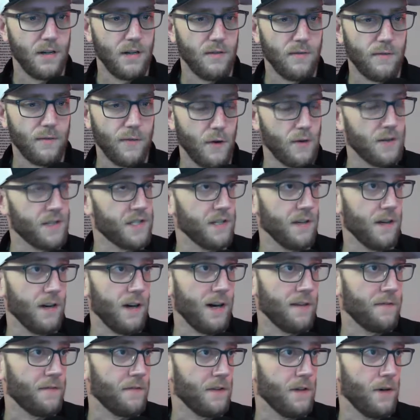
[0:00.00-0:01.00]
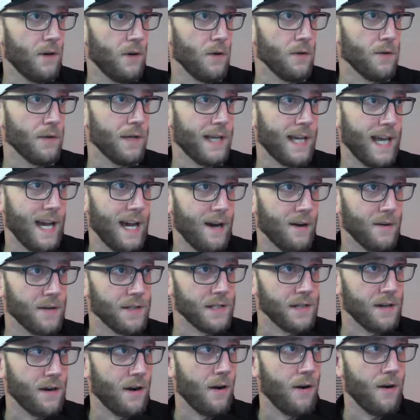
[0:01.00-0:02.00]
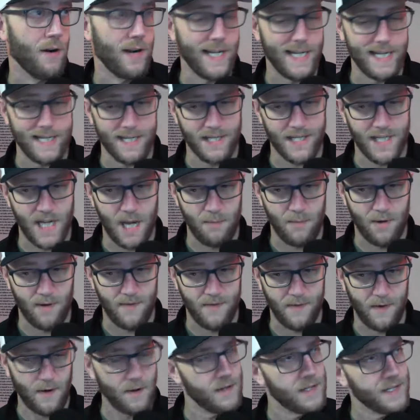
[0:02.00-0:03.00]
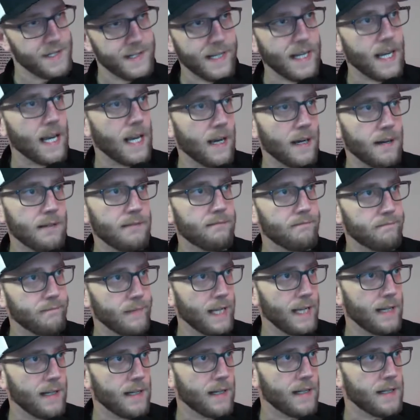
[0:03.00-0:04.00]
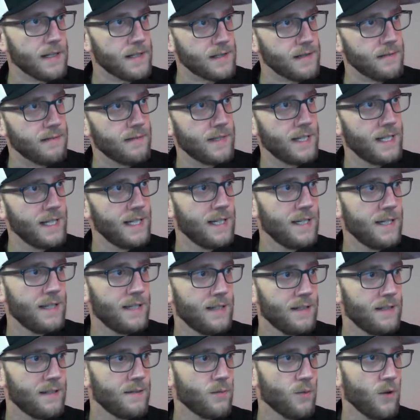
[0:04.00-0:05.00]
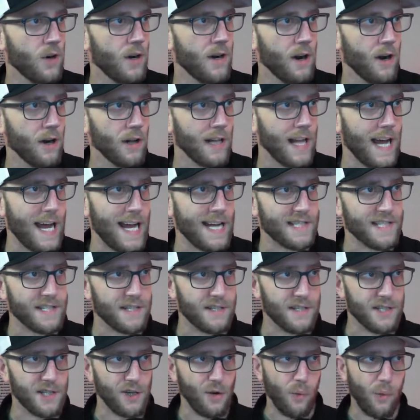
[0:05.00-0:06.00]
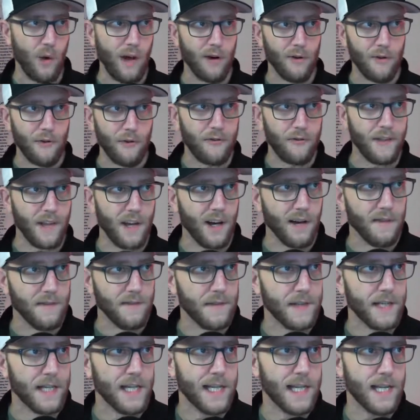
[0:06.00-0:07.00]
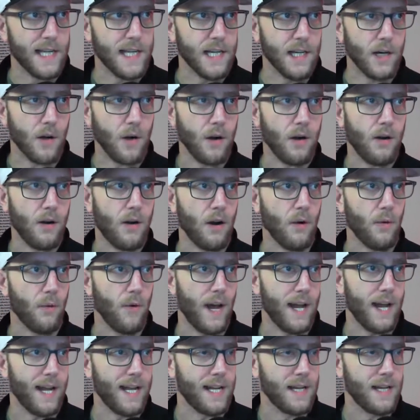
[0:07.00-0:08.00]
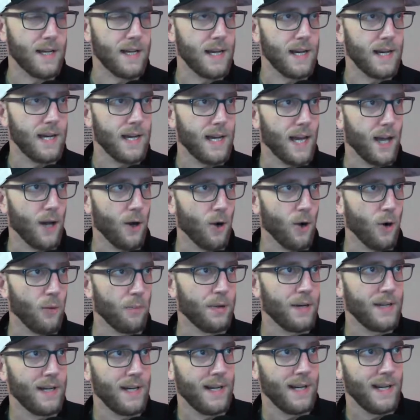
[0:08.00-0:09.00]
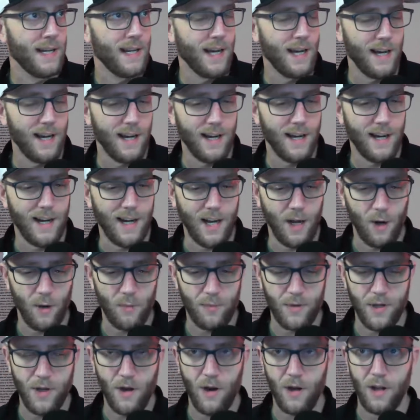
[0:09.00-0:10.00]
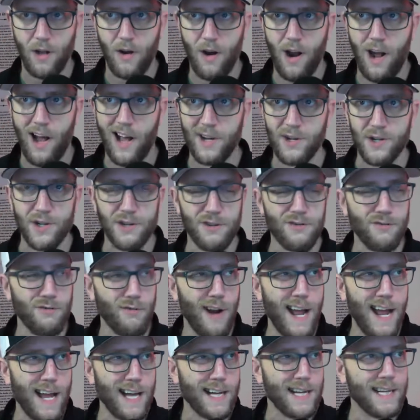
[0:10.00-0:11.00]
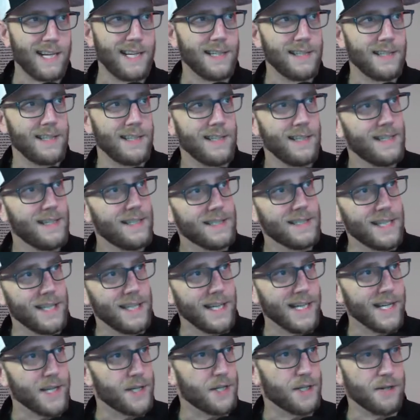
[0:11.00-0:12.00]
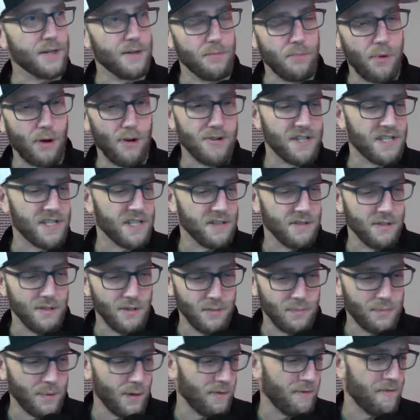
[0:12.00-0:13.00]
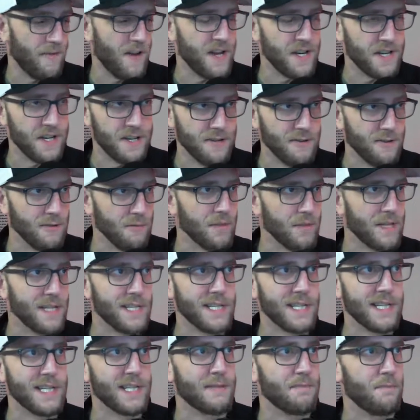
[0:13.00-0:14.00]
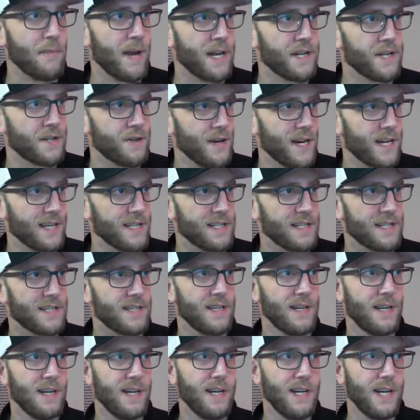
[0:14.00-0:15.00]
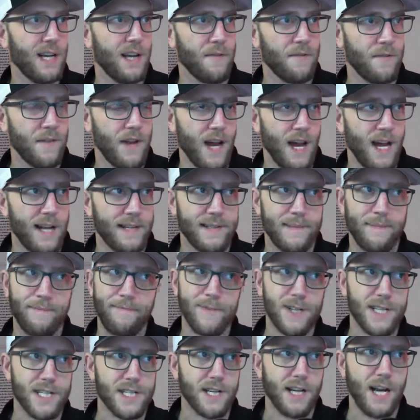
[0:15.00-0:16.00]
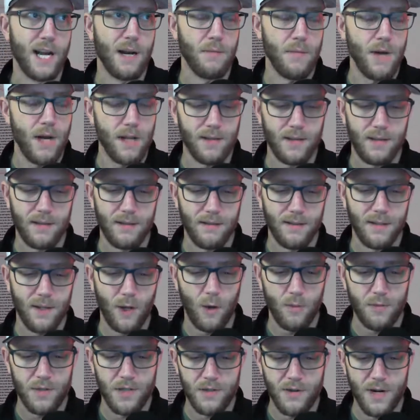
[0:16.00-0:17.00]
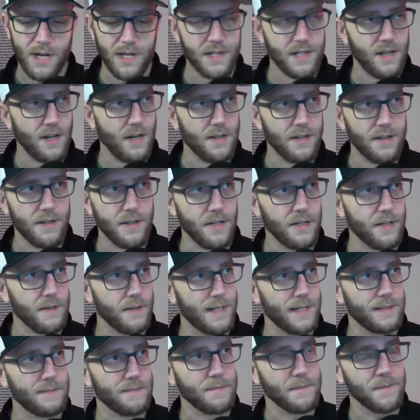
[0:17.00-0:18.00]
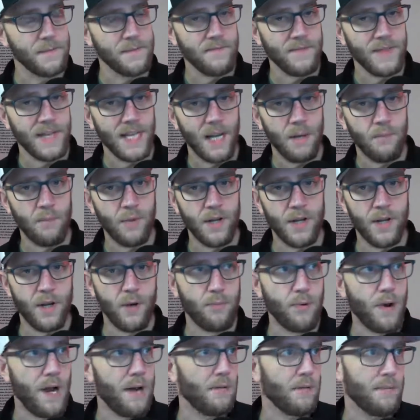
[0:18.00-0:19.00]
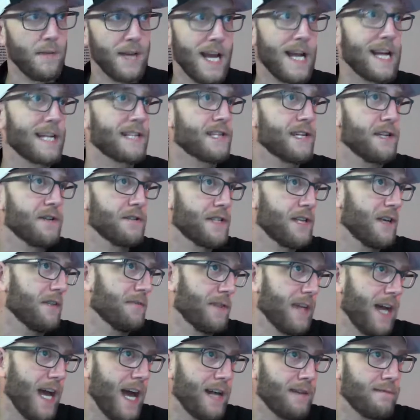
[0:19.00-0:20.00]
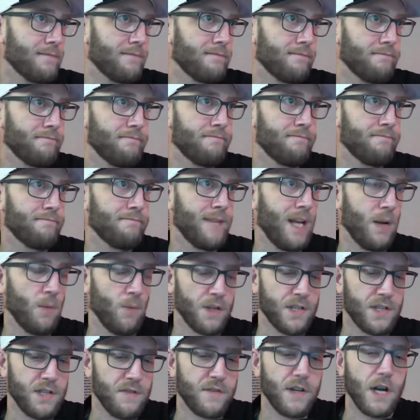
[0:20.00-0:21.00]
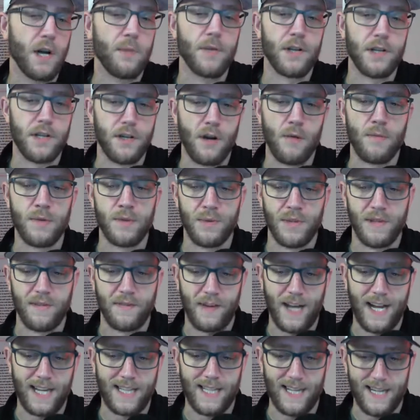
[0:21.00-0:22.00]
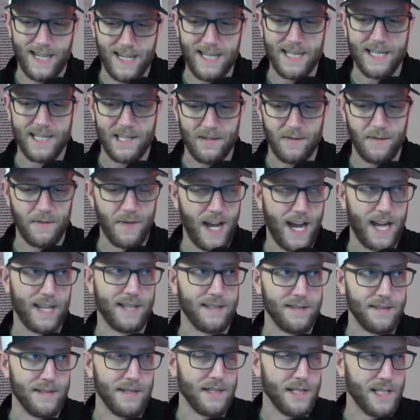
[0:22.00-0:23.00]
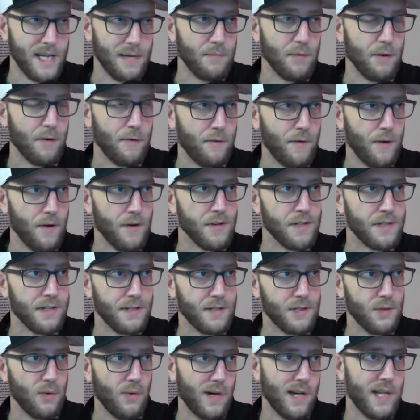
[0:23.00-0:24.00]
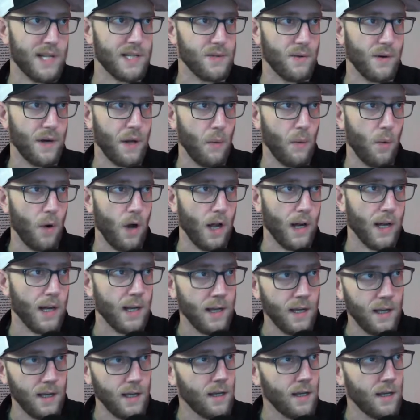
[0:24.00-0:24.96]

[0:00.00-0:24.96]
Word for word: first off, holy cow, is it already December first? Yeah, yeah, it is. We're in our last twelfth of the year already. I hope uh, I hope y'all are on track to hit your personal, professional, business metrics. If not, you still got a month. Home stretch, y'all. You can do it. But you're probably asking yourself that. And once you've come to terms with the fact that it is, in fact, December first, twenty twenty-one,